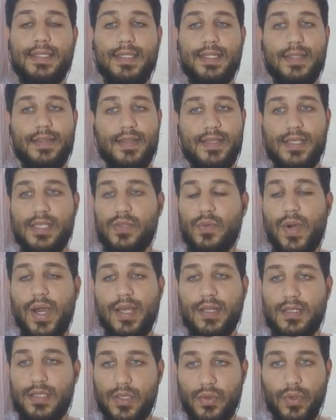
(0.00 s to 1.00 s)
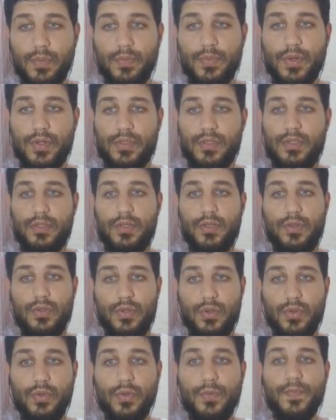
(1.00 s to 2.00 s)
this is why it's so important to
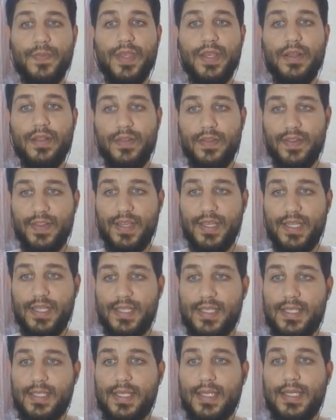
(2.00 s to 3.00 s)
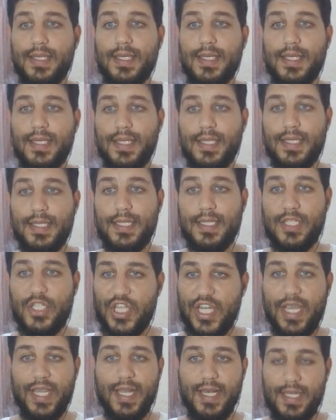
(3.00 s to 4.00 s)
do these
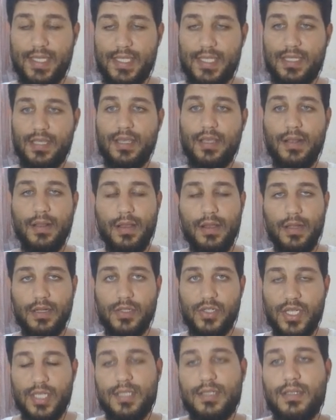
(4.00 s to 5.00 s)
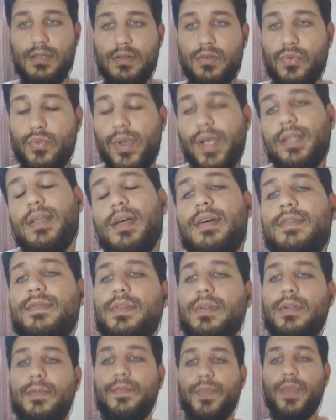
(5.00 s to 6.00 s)
checklist just right
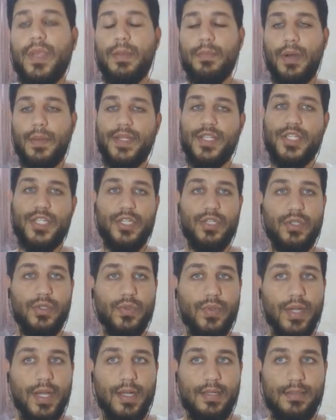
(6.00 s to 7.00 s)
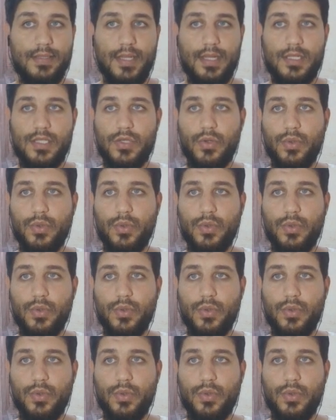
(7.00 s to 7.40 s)
after publishing new content. So